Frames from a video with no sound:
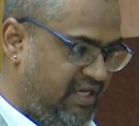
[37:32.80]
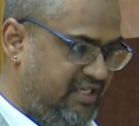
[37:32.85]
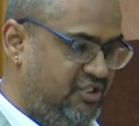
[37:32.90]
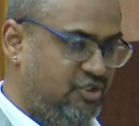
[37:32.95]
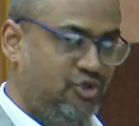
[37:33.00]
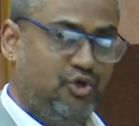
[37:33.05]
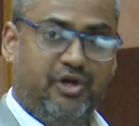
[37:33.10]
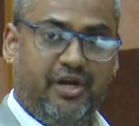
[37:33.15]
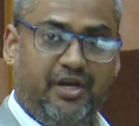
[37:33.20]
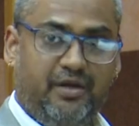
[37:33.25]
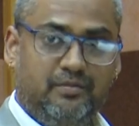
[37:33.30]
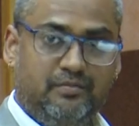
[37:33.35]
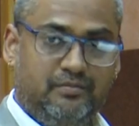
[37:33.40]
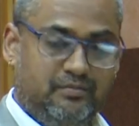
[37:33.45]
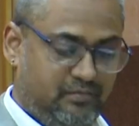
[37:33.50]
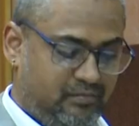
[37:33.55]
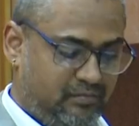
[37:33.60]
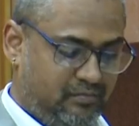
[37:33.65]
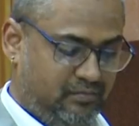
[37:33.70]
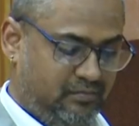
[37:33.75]
Is it okay?
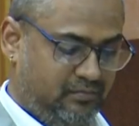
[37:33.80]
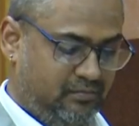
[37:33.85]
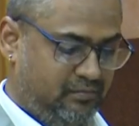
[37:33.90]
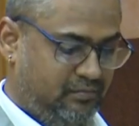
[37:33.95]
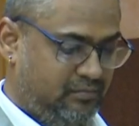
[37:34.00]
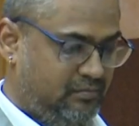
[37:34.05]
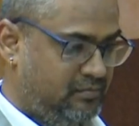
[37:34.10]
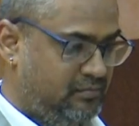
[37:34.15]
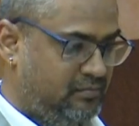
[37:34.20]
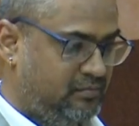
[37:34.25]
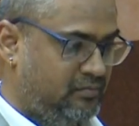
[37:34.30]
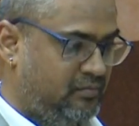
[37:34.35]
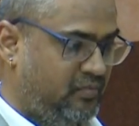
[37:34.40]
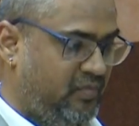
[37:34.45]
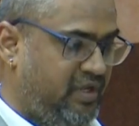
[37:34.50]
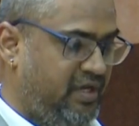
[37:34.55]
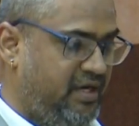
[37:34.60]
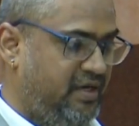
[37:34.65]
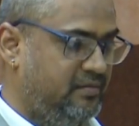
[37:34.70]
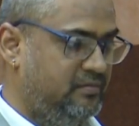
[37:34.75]

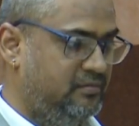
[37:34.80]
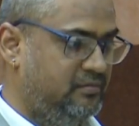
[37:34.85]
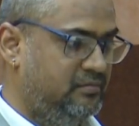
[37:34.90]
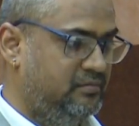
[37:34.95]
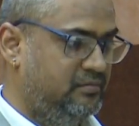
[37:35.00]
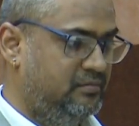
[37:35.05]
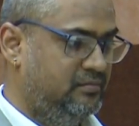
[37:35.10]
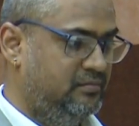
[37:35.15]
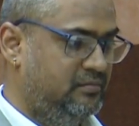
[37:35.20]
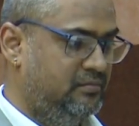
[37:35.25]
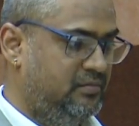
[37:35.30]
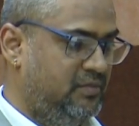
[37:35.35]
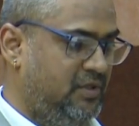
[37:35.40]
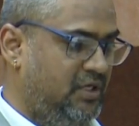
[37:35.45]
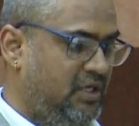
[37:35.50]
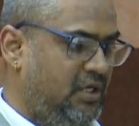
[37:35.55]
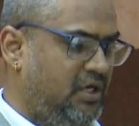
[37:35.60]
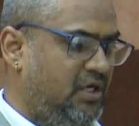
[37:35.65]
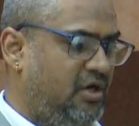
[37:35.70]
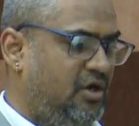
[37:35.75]
Yeah.
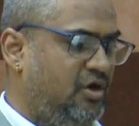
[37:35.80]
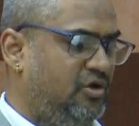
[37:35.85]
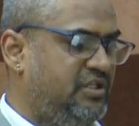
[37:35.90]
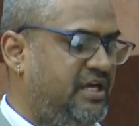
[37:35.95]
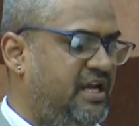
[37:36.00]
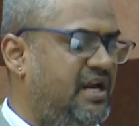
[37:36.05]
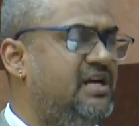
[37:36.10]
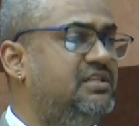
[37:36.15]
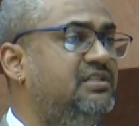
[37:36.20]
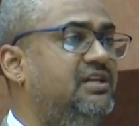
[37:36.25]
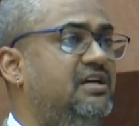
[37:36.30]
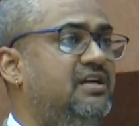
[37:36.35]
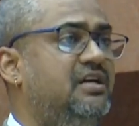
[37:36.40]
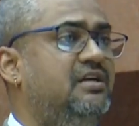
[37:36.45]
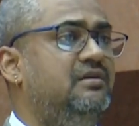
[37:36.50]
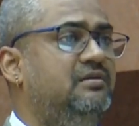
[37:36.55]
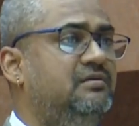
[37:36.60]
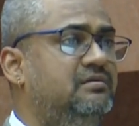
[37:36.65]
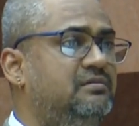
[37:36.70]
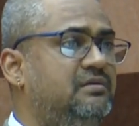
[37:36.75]
Now there are
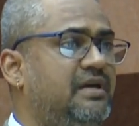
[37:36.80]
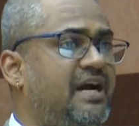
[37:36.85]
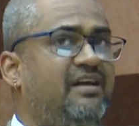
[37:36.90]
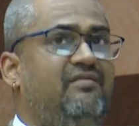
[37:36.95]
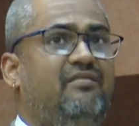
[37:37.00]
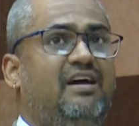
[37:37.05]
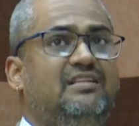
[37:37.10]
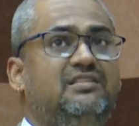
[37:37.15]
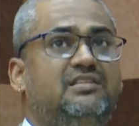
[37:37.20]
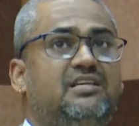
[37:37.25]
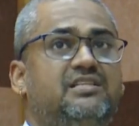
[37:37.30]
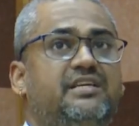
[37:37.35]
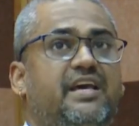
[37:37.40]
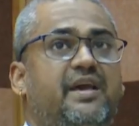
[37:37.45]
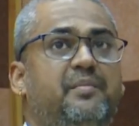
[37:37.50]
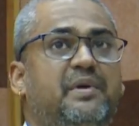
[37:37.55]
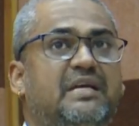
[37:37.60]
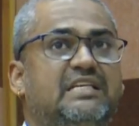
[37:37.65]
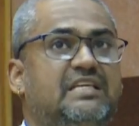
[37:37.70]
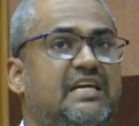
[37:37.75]
certain advances A,
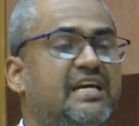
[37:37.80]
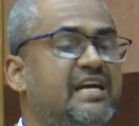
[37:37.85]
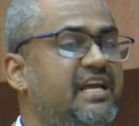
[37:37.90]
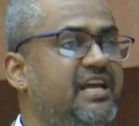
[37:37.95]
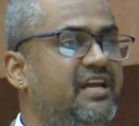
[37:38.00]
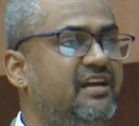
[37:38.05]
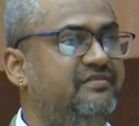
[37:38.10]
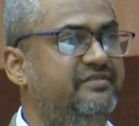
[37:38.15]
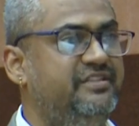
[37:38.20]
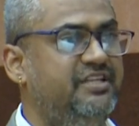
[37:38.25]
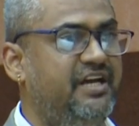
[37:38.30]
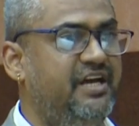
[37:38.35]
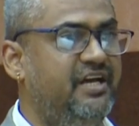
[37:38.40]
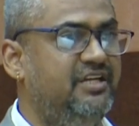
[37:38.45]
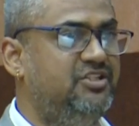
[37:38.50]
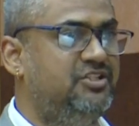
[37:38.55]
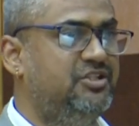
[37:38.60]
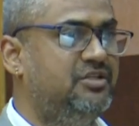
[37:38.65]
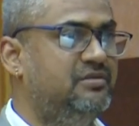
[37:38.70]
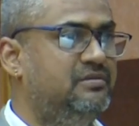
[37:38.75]
B, C, D, E, F, G,
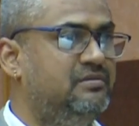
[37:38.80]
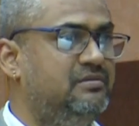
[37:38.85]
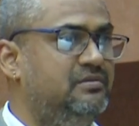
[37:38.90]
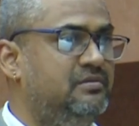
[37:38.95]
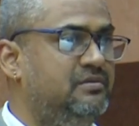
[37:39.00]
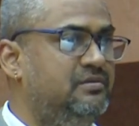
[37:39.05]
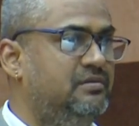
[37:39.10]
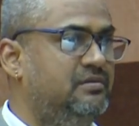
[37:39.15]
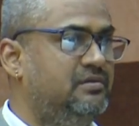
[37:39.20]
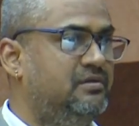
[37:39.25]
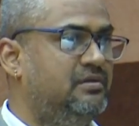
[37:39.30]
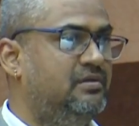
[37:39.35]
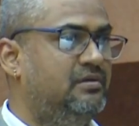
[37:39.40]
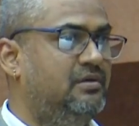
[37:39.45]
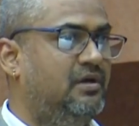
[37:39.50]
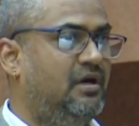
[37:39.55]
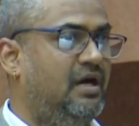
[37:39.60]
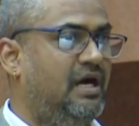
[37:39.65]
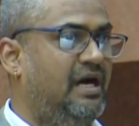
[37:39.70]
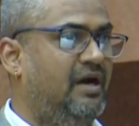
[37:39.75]
H.
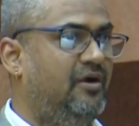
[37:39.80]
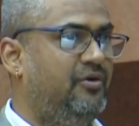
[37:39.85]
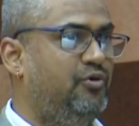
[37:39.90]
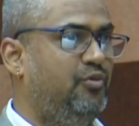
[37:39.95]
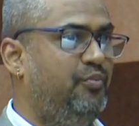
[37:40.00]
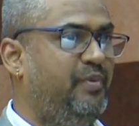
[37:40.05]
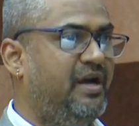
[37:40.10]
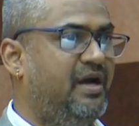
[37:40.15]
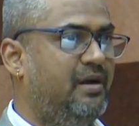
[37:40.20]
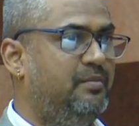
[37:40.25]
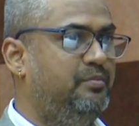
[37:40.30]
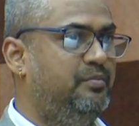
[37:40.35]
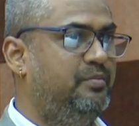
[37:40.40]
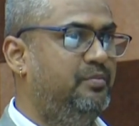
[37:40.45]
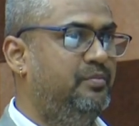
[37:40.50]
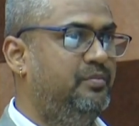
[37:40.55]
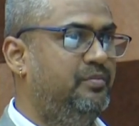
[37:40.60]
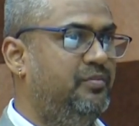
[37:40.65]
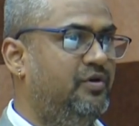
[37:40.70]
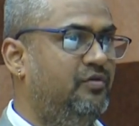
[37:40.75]
I have to pick up
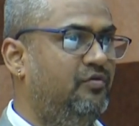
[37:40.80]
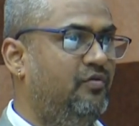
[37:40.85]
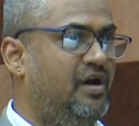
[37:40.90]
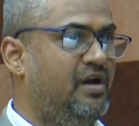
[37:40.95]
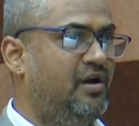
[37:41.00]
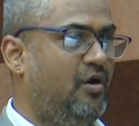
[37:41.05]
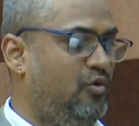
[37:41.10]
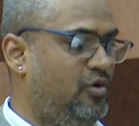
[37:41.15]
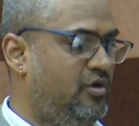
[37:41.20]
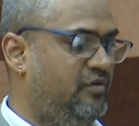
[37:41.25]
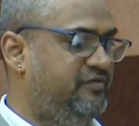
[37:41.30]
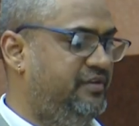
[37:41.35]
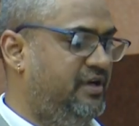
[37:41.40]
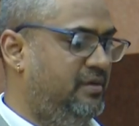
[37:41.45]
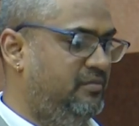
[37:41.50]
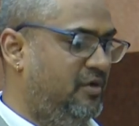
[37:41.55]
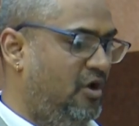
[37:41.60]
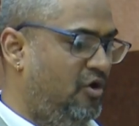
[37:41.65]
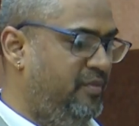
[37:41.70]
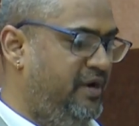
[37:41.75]
one out of
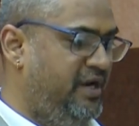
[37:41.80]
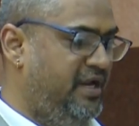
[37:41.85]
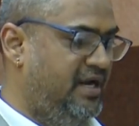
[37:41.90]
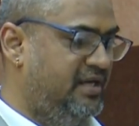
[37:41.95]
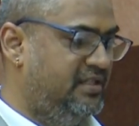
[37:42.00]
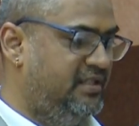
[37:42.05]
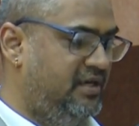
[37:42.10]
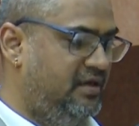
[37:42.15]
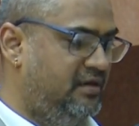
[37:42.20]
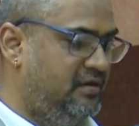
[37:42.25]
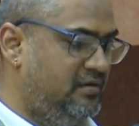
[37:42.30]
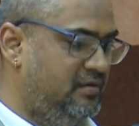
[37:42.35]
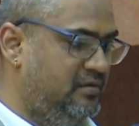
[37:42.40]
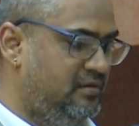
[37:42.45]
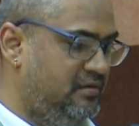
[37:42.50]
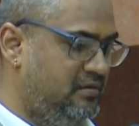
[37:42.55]
them. How many are there?